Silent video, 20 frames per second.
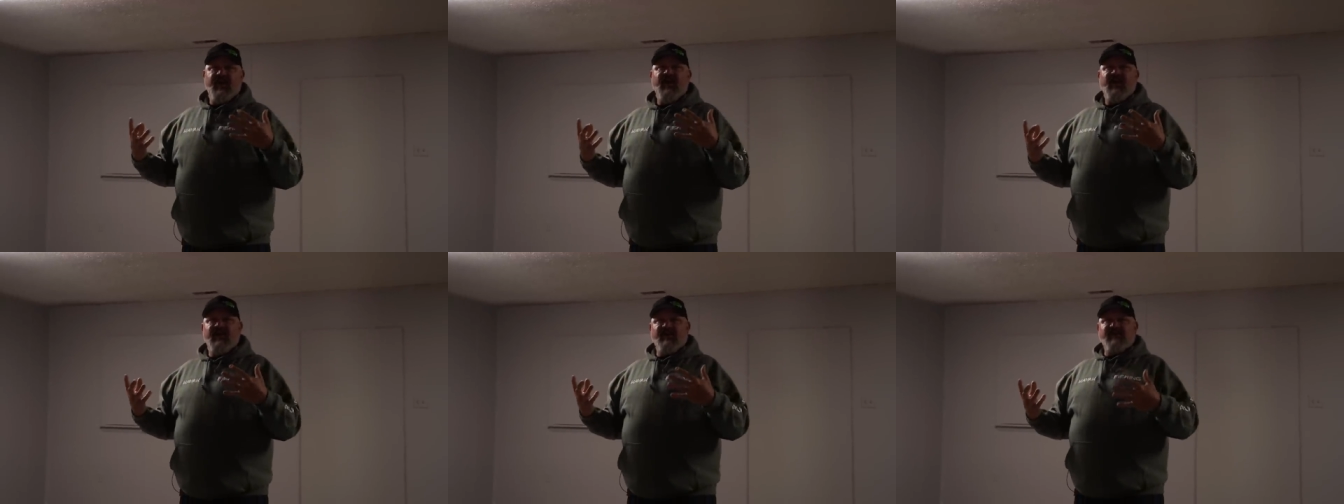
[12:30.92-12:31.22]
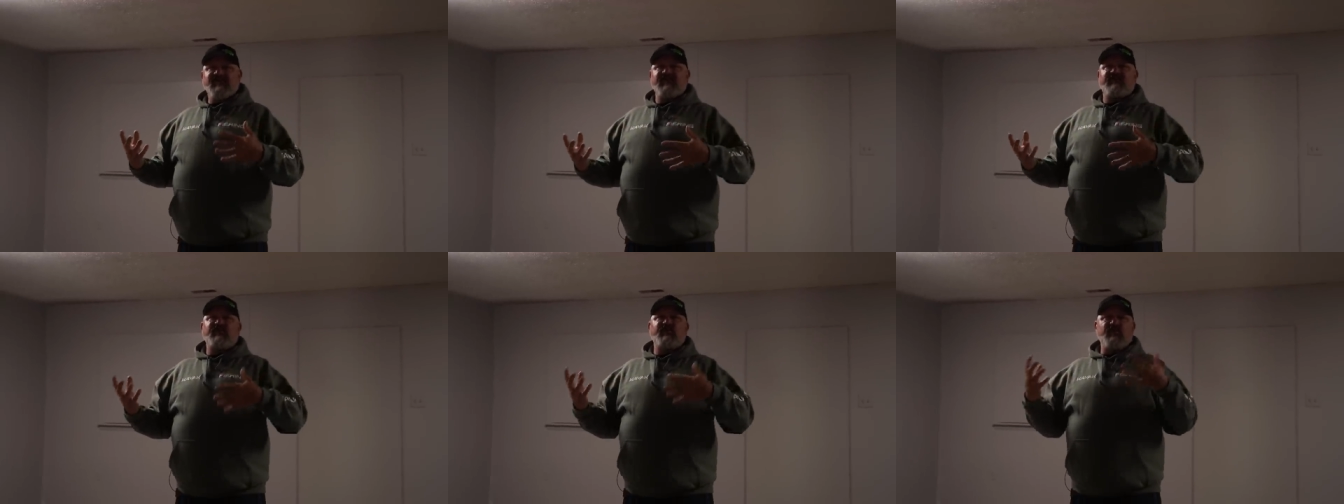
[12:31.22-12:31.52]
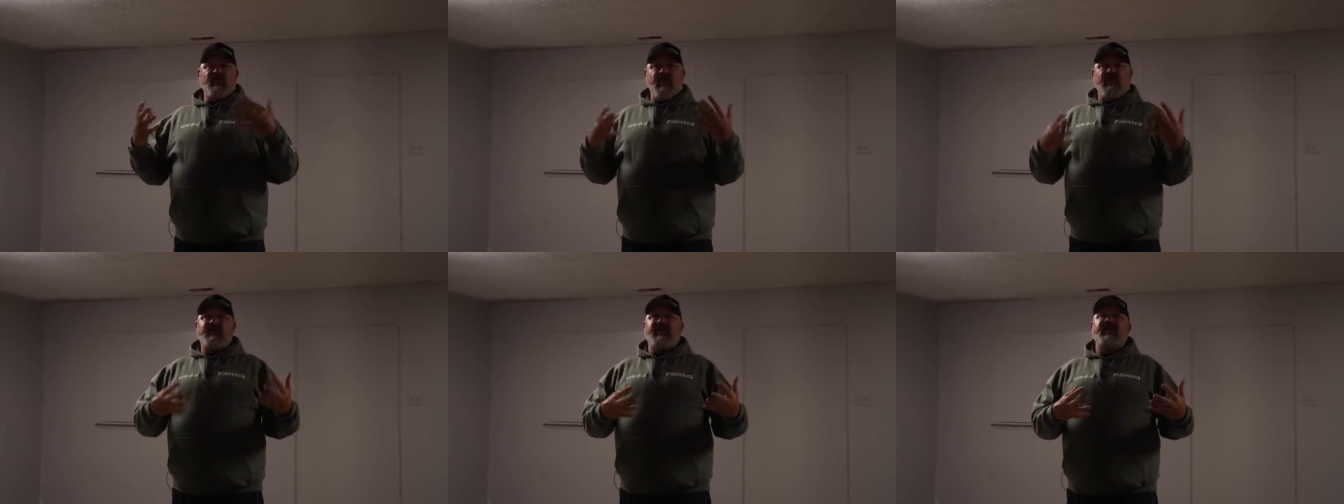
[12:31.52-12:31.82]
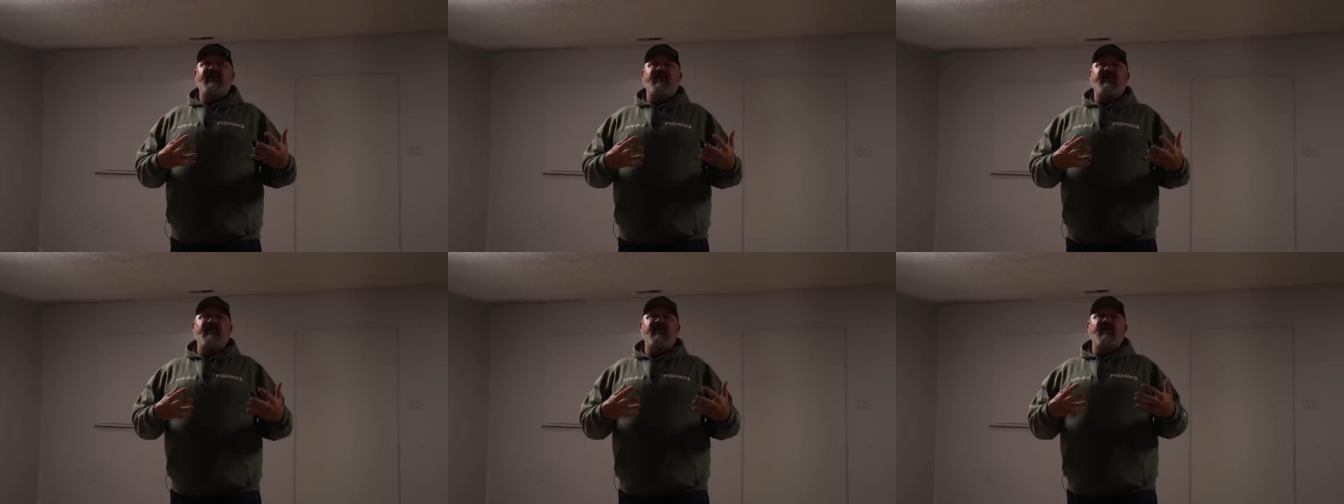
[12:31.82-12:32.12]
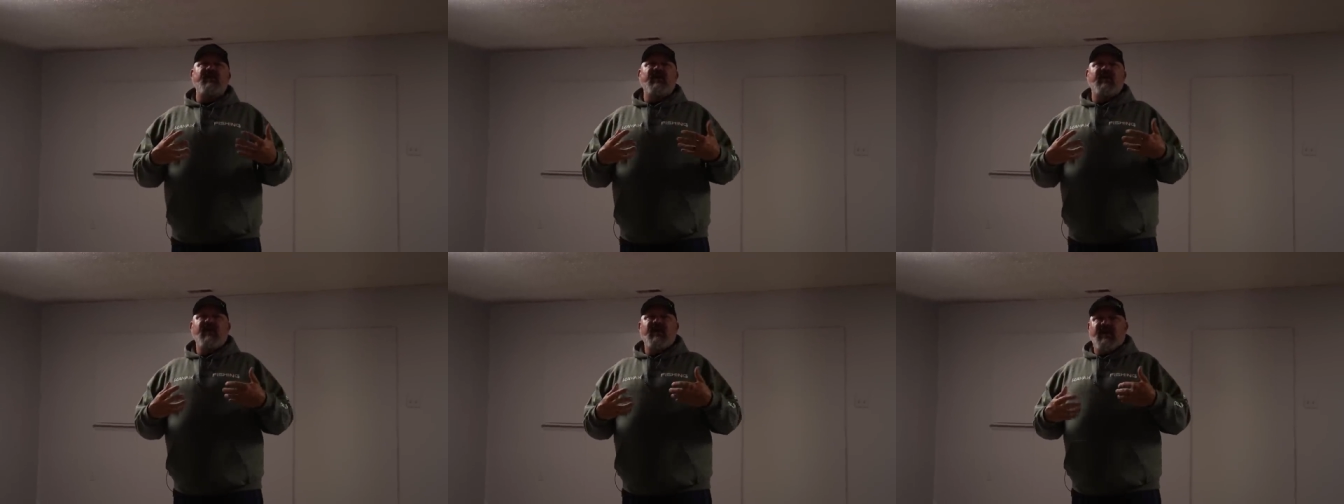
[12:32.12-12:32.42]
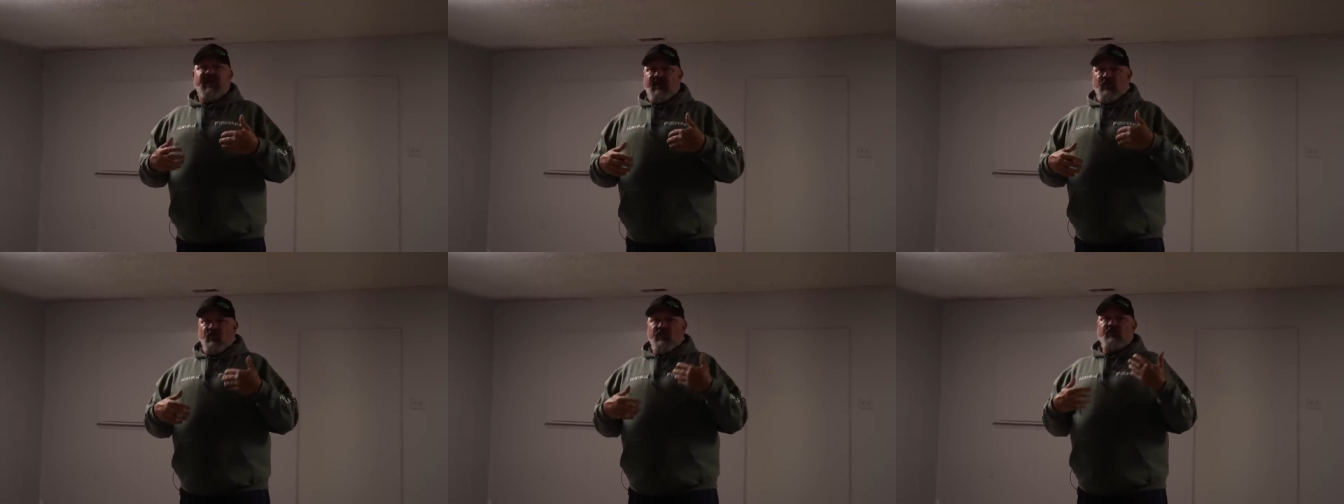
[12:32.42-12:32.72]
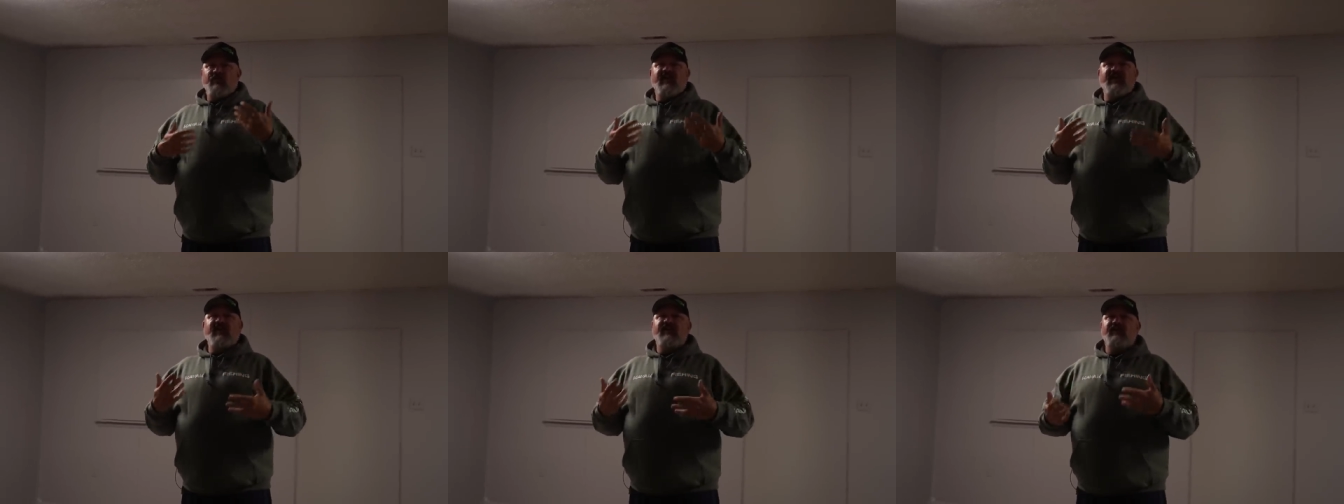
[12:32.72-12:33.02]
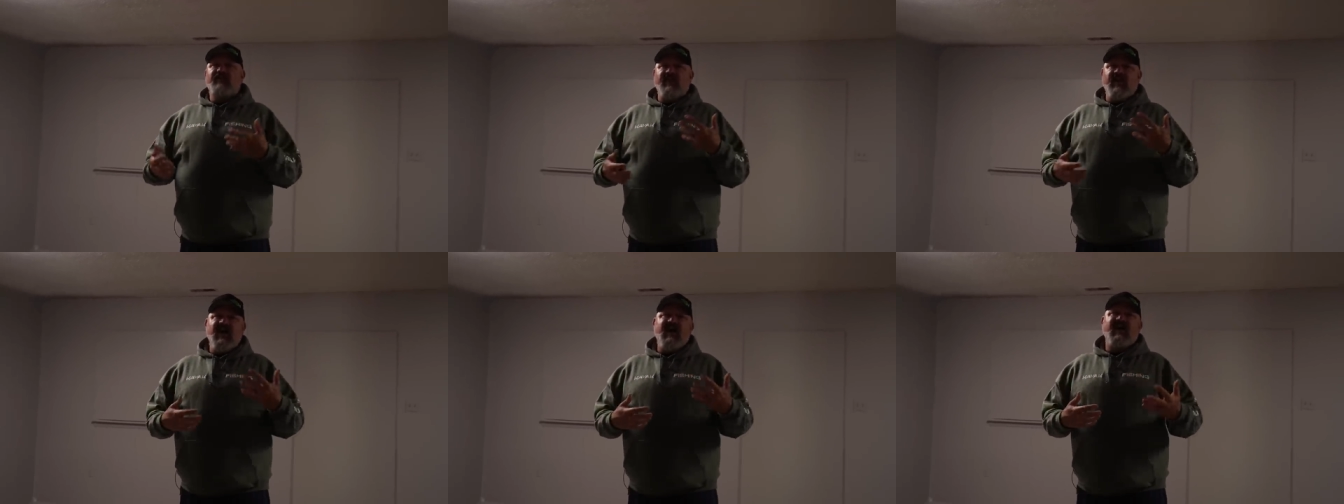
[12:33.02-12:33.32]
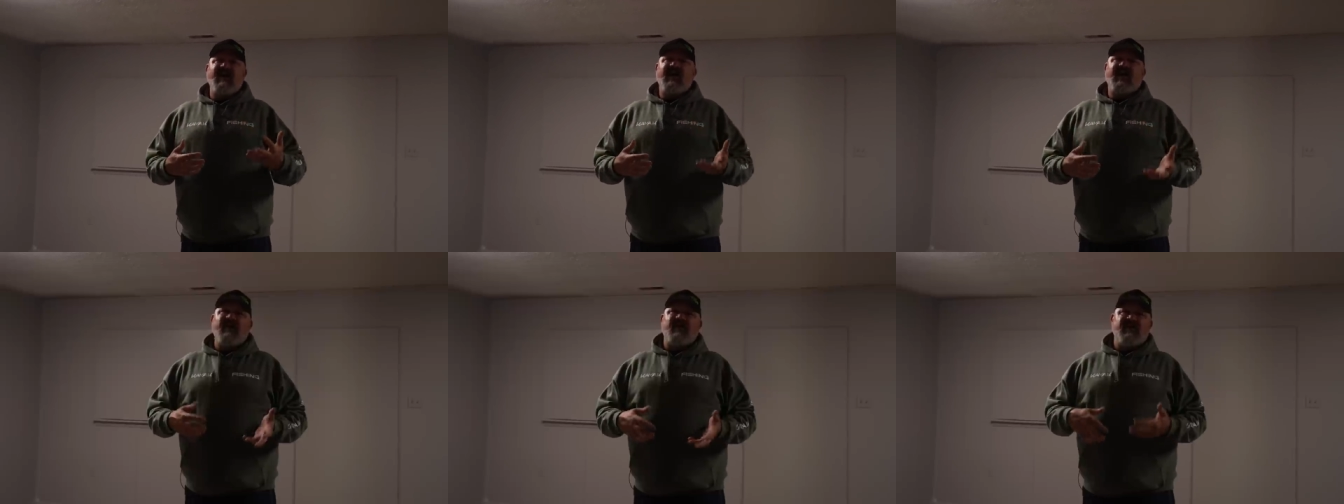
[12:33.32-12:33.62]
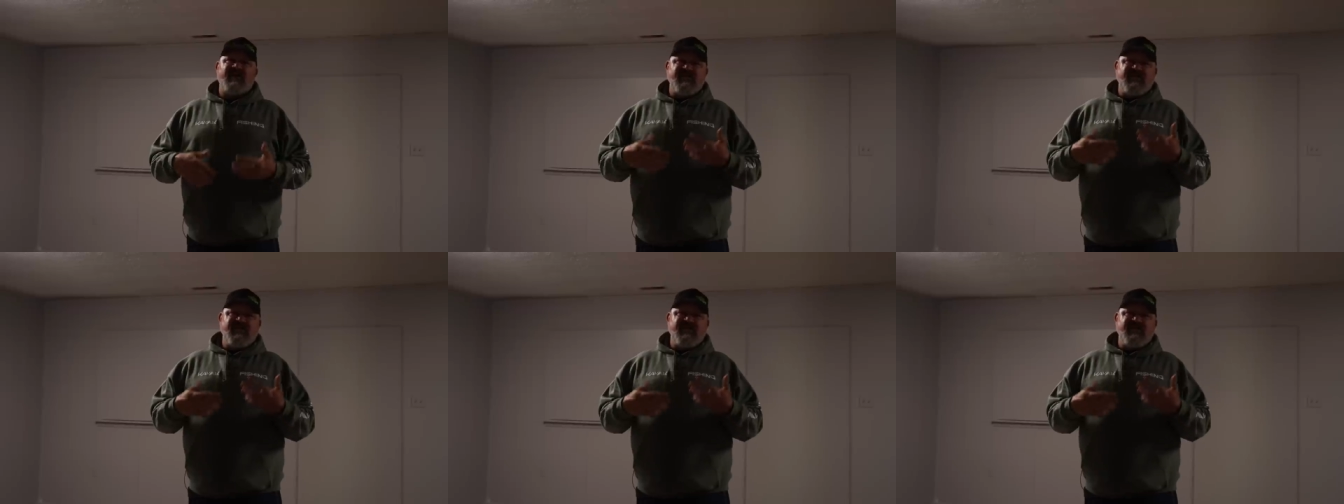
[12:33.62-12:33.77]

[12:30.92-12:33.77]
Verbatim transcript: Knox. If you come here and we're rigging your kayak out and